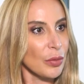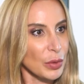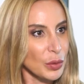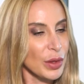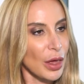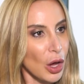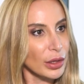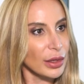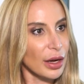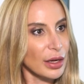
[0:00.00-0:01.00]
between the
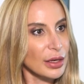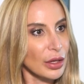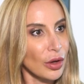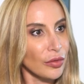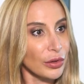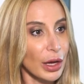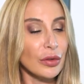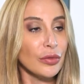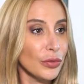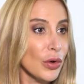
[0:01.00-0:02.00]
online and
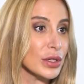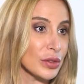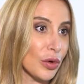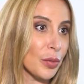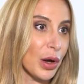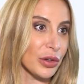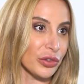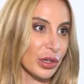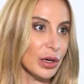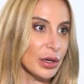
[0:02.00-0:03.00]
offline, first for
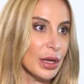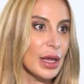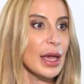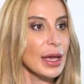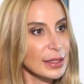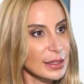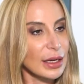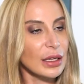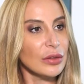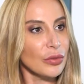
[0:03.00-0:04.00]
Mindshare and
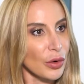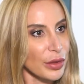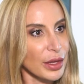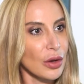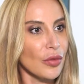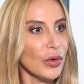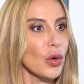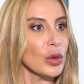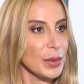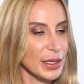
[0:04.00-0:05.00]
second for the
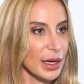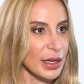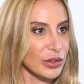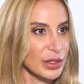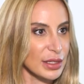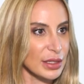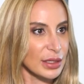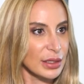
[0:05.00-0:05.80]
overall media agency?